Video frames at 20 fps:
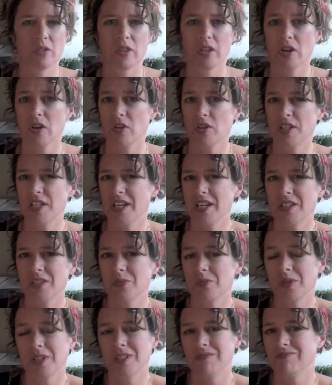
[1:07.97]
There are
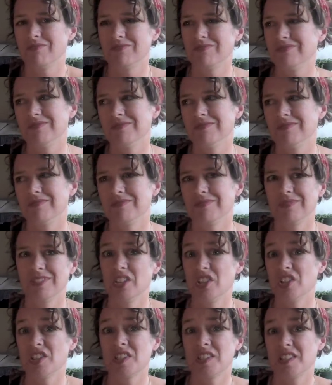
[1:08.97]
days when
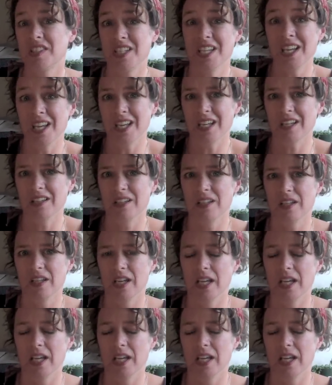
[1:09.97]
you just stink